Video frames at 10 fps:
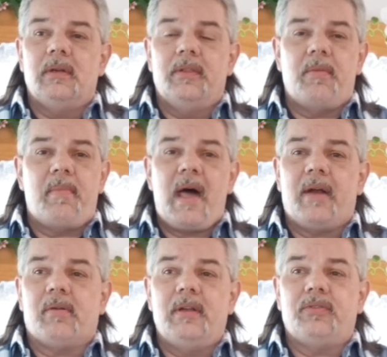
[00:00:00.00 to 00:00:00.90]
the
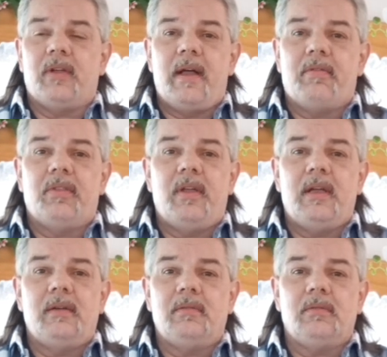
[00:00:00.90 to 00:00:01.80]
batteries,
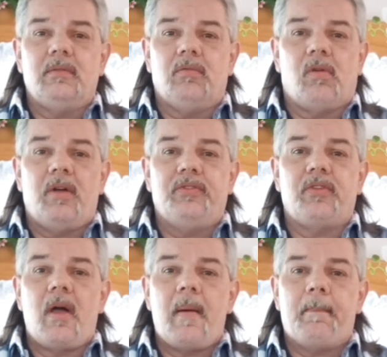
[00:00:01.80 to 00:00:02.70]
everything runs
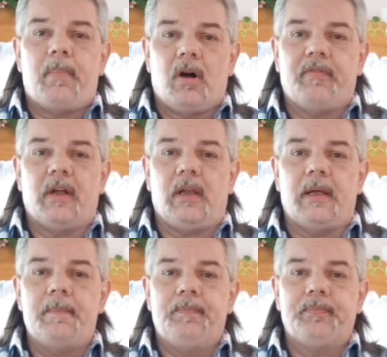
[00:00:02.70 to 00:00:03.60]
perfectly.
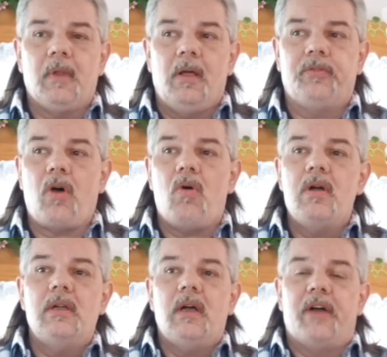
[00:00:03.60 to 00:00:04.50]
So
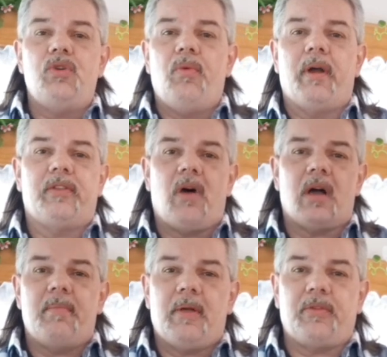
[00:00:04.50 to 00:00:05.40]
I do want to talk
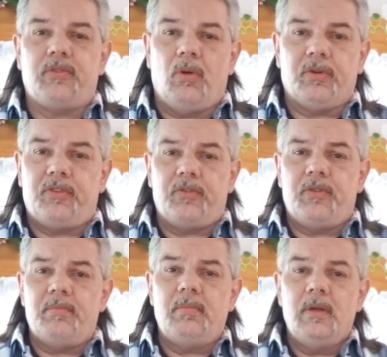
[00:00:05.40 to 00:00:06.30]
about the solar
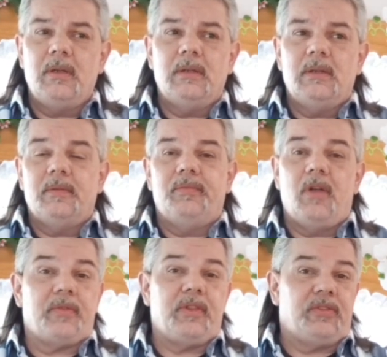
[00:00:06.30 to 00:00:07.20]
system.
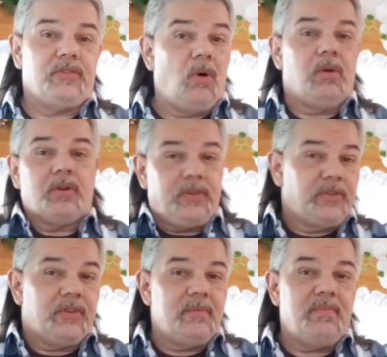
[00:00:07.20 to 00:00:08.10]
Not the solar
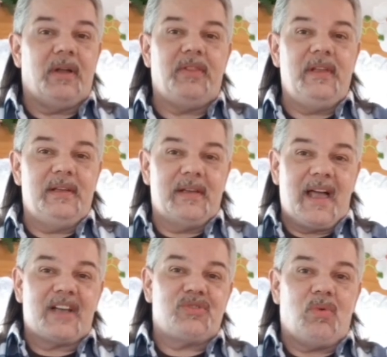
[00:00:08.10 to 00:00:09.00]
system, but the
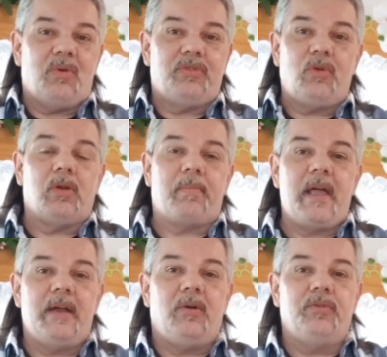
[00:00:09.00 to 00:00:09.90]
actual solar
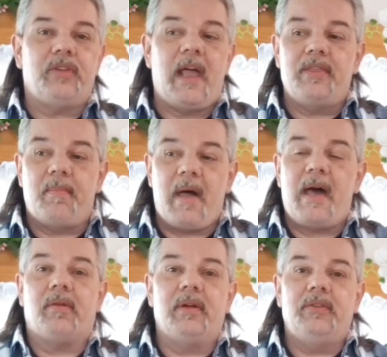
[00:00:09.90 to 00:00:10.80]
panels and the
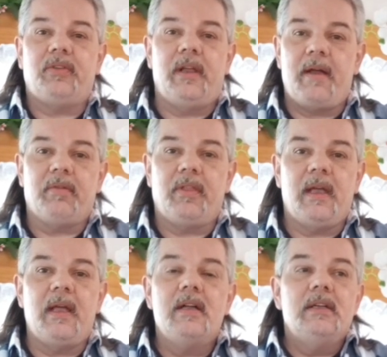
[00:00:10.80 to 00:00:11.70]
batteries and
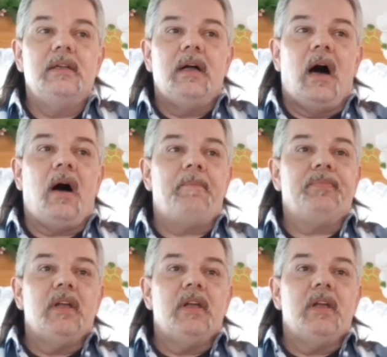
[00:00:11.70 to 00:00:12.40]
everything. A